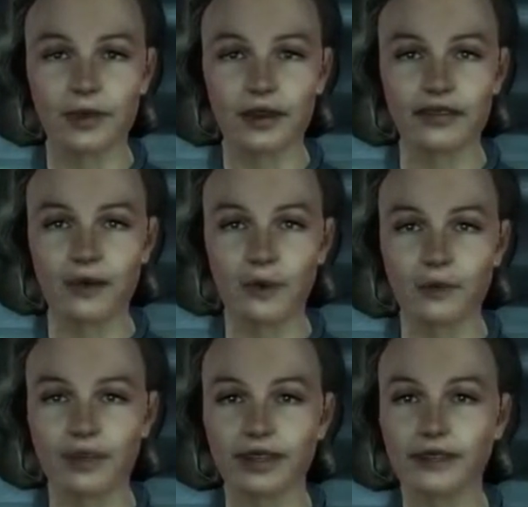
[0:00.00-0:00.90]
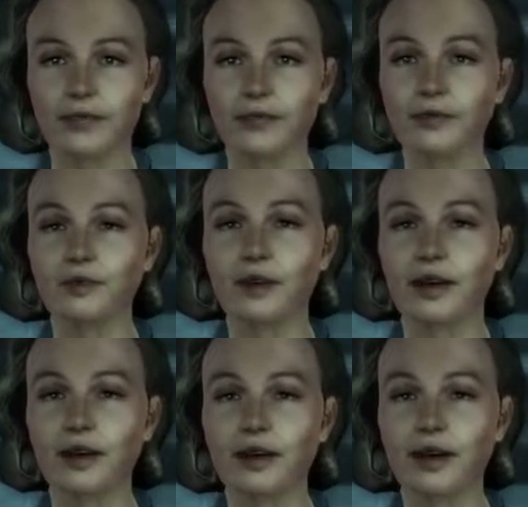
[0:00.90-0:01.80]
Of course. See, I can't. I, just,
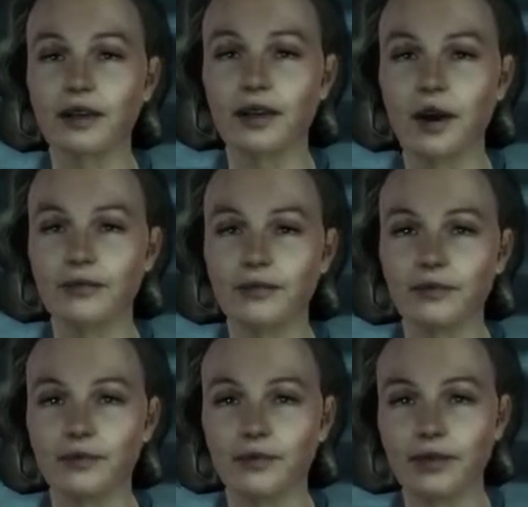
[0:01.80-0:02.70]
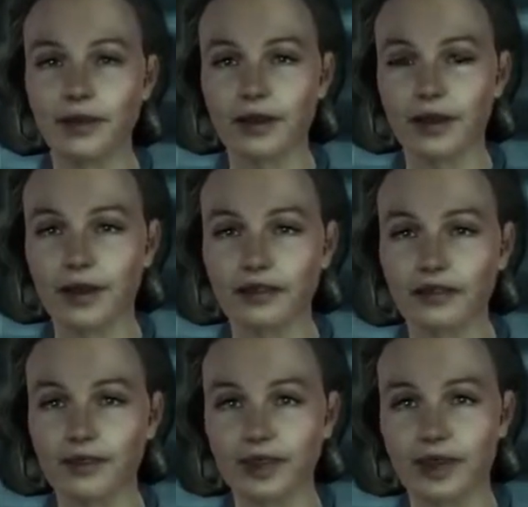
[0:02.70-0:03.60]
I can't be mean. I'm sarcastic in real
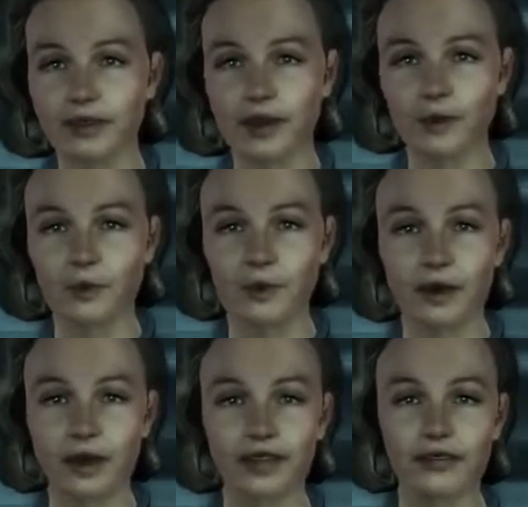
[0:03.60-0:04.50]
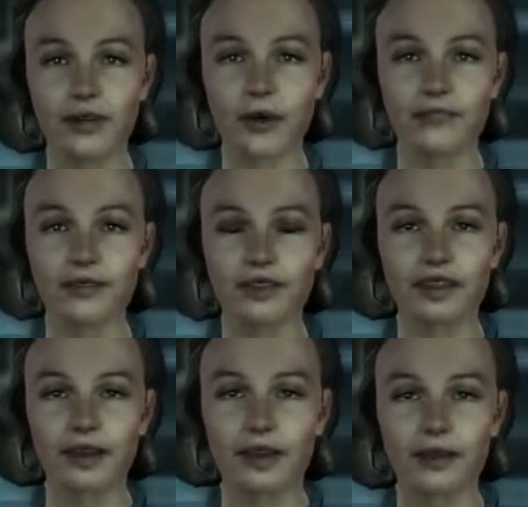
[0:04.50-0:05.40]
life, but I can't be mean, and I'm really
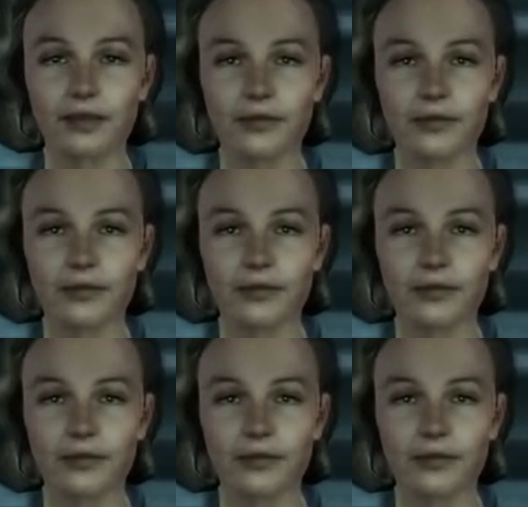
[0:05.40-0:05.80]
not mean in real